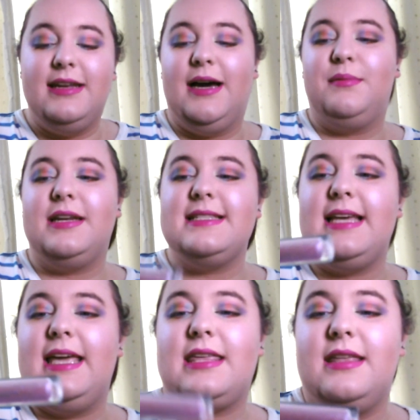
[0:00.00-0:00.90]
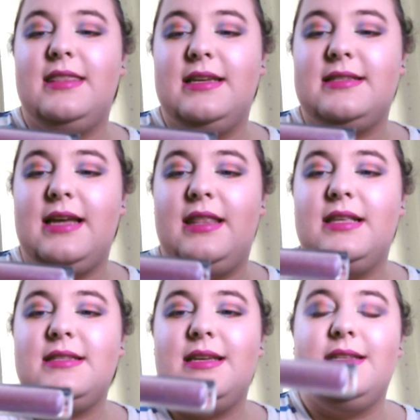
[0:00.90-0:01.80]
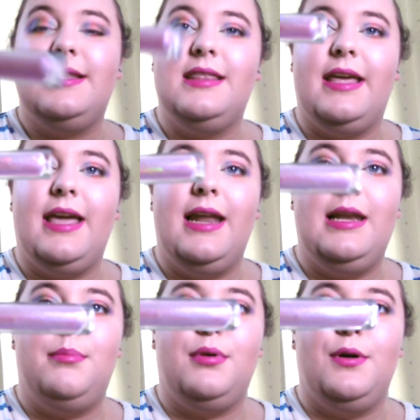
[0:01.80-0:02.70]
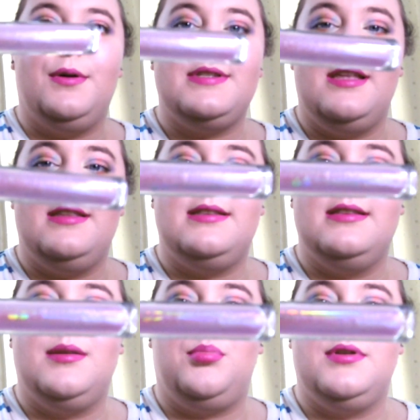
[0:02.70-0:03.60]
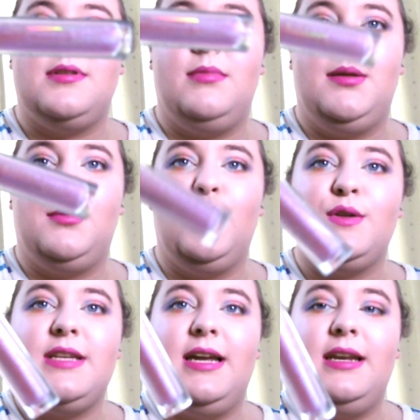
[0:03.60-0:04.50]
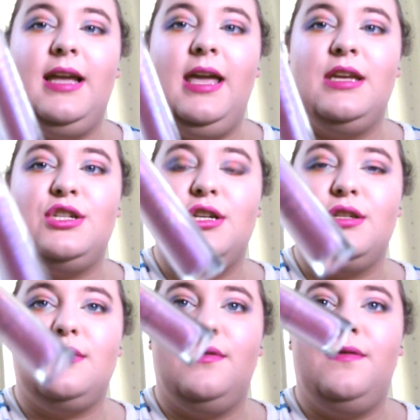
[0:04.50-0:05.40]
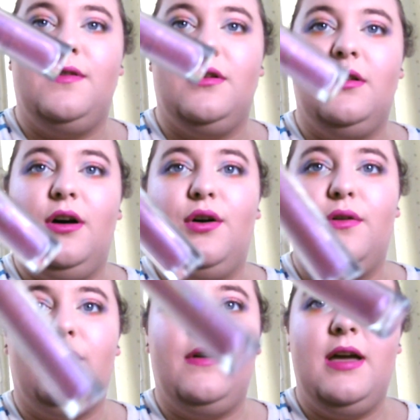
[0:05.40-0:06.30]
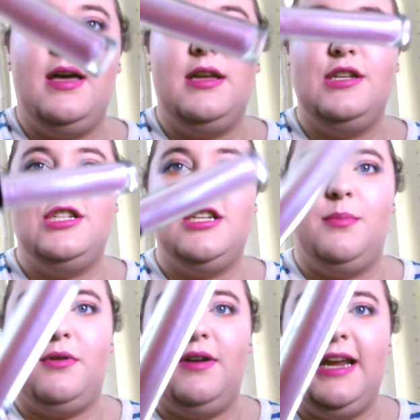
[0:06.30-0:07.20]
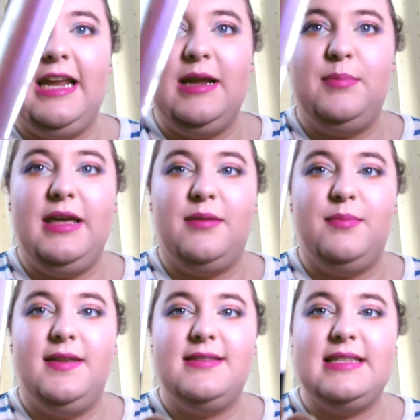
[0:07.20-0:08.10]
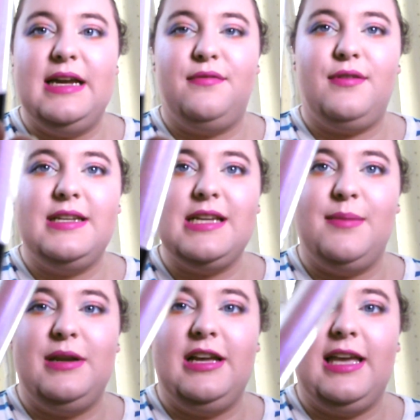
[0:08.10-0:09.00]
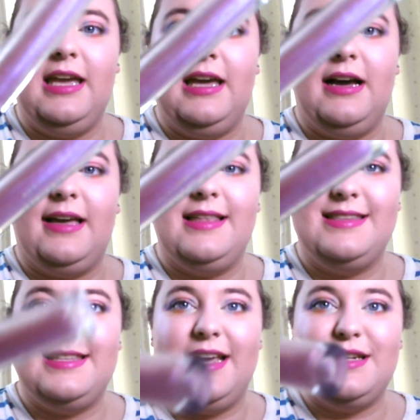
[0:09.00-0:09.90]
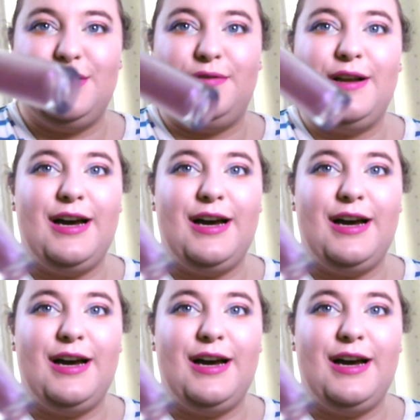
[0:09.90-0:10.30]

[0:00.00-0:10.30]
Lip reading: Now I'm going to take this, and this is the lip gloss, and this is the Prism lip gloss, and it is just full of shimmery pigments. Every time I look at it I can see a different